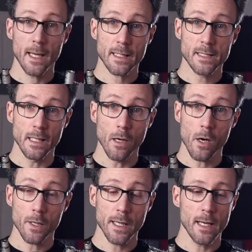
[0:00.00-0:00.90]

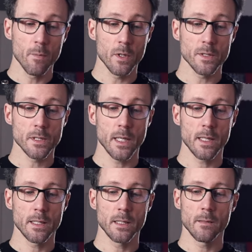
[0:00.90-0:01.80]
XLR cables,
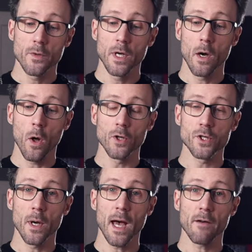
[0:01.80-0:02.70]
and they
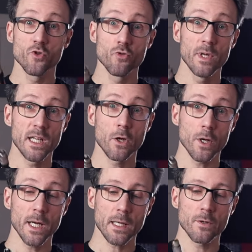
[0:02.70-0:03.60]
also have three
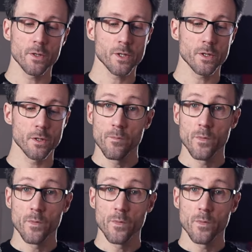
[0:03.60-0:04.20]
connectors.